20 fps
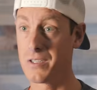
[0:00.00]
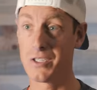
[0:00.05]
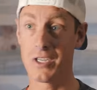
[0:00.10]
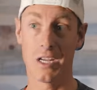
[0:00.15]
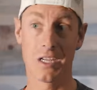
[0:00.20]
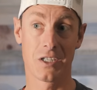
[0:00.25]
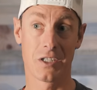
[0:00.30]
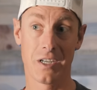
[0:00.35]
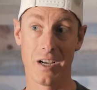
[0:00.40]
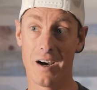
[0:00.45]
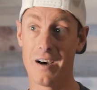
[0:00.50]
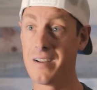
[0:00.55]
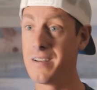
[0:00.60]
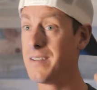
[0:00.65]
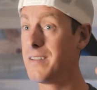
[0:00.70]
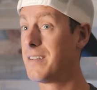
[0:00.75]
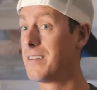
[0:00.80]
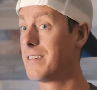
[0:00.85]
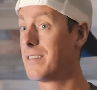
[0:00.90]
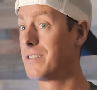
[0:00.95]
You change
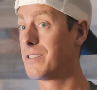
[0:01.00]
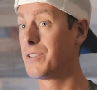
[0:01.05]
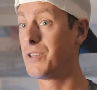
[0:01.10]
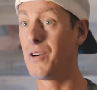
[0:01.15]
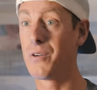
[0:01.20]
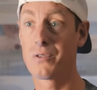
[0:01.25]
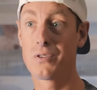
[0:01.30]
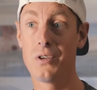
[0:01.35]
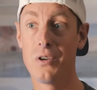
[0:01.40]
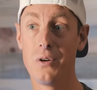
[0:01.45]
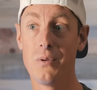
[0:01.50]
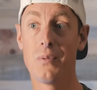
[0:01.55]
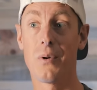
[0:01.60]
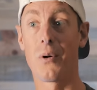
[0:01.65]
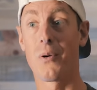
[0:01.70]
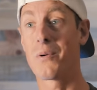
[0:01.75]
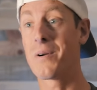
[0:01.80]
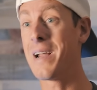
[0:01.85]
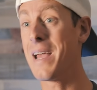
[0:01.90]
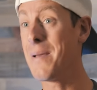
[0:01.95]
gun, choke tube,
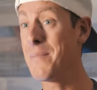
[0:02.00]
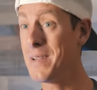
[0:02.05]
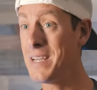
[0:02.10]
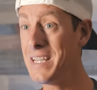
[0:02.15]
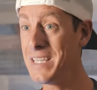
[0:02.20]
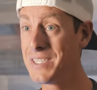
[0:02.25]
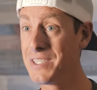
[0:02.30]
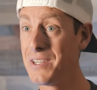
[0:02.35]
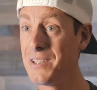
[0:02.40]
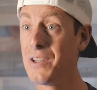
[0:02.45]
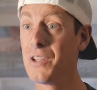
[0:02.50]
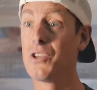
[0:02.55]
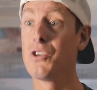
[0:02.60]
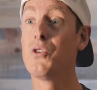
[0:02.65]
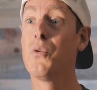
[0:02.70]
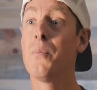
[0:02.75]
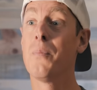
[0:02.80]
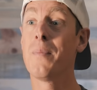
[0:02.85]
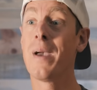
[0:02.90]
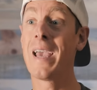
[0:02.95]
or ammunition,
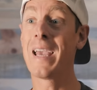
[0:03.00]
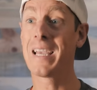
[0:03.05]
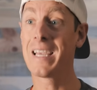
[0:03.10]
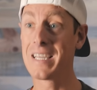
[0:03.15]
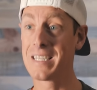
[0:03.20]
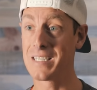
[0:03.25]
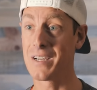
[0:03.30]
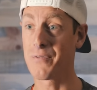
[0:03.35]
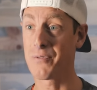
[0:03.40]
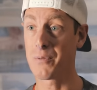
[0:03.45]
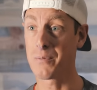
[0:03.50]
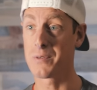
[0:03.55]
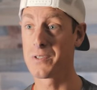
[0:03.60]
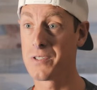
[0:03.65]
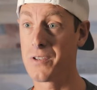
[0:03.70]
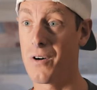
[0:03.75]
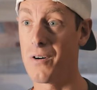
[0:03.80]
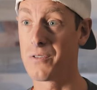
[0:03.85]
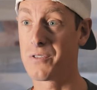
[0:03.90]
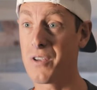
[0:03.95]
you may get different
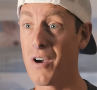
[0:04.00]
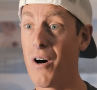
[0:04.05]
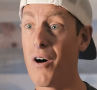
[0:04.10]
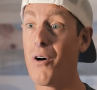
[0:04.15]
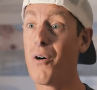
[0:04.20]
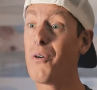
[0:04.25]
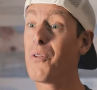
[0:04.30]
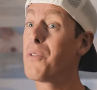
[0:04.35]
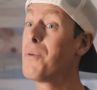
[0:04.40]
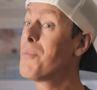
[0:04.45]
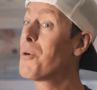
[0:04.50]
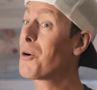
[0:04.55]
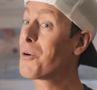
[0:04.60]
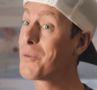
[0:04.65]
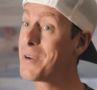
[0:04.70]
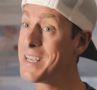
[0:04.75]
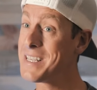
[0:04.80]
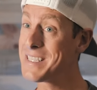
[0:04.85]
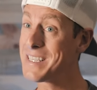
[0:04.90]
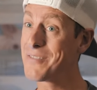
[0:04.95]
results. All the more
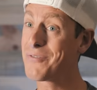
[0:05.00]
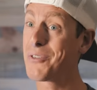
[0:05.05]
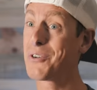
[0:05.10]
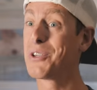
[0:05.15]
reason